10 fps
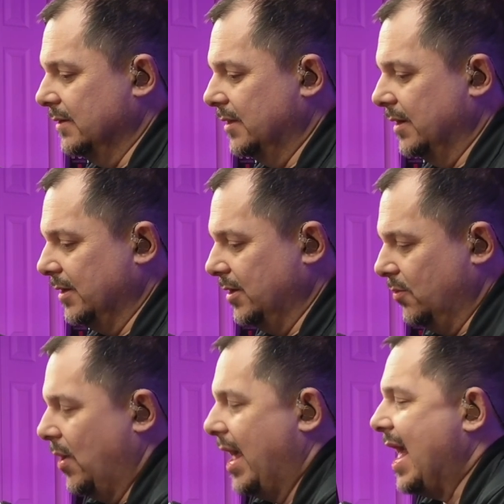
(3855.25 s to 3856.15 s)
that
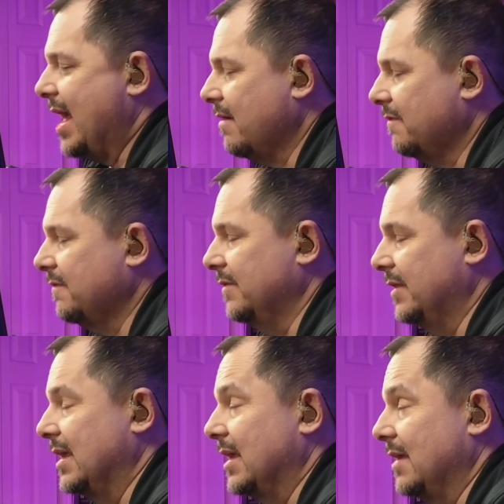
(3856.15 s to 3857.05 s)
you have
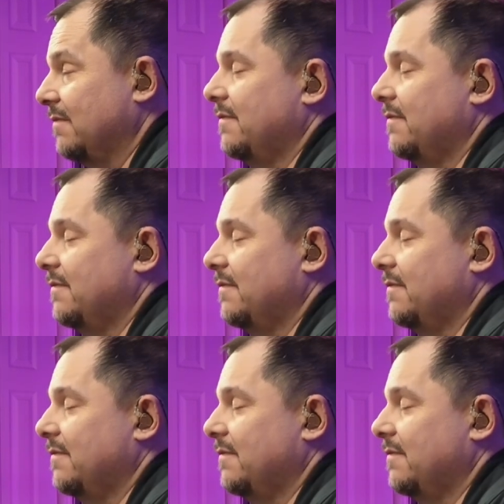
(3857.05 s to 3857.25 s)
the